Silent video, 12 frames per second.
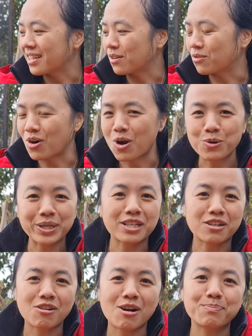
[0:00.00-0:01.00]
growing the
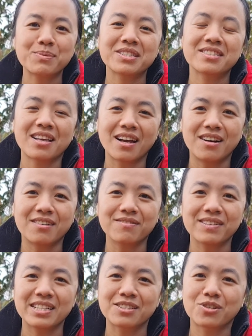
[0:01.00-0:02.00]
crop itself
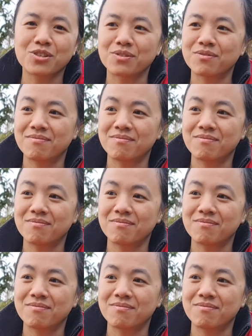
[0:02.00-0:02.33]
is good,